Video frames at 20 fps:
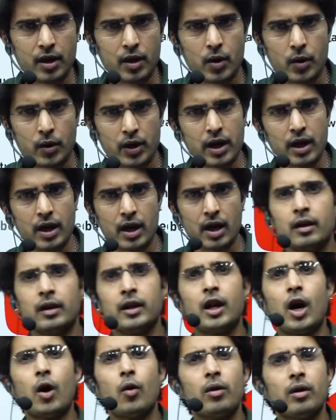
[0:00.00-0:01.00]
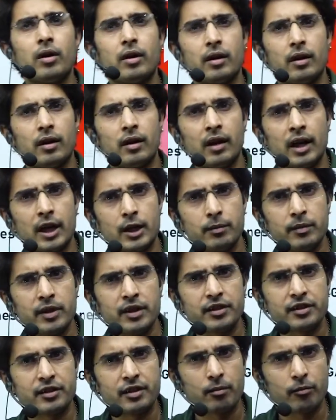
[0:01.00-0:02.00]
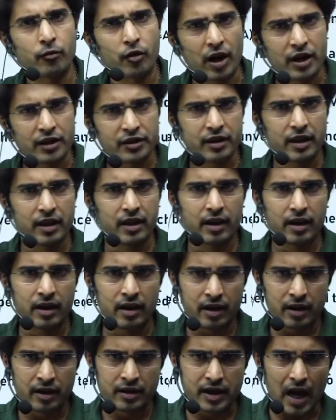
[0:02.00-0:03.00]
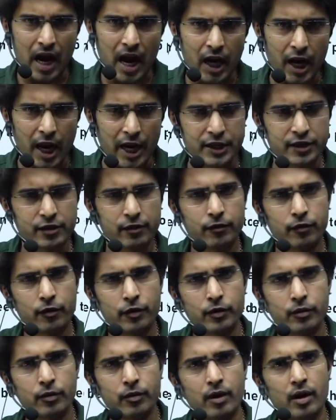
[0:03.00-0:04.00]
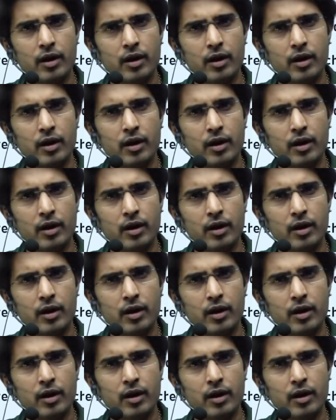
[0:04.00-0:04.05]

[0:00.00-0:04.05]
Okay, now let me summarize the entire lecture for you.